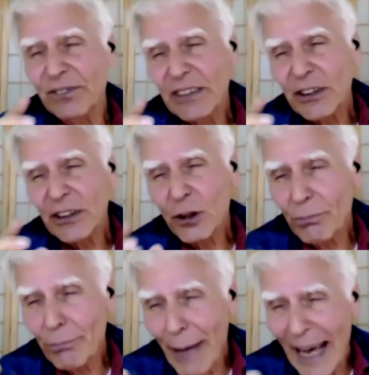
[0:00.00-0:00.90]
to
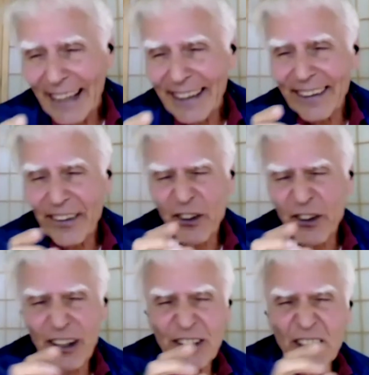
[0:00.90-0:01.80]
manage
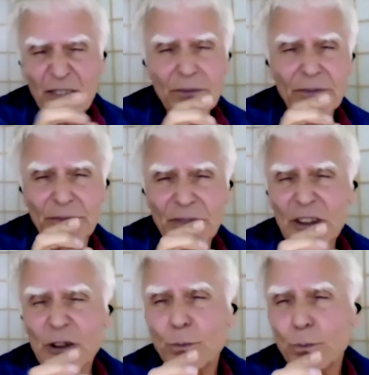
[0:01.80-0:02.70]
it
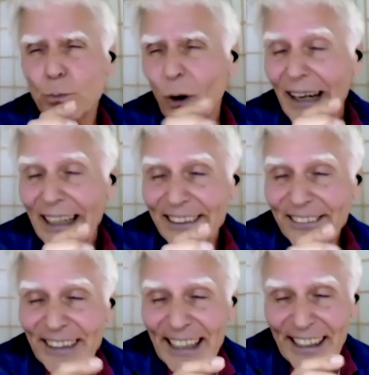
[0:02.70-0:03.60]
more or
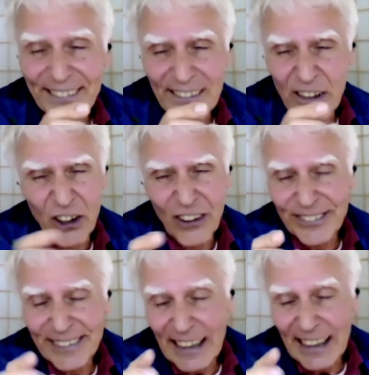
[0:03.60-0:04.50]
less on
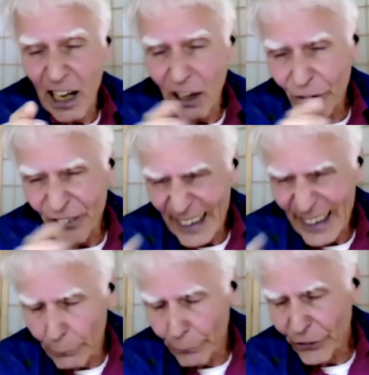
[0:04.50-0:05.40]
their own
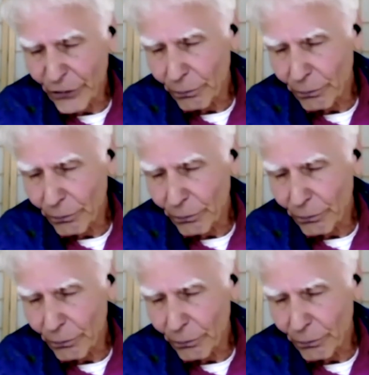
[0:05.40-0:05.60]
terms.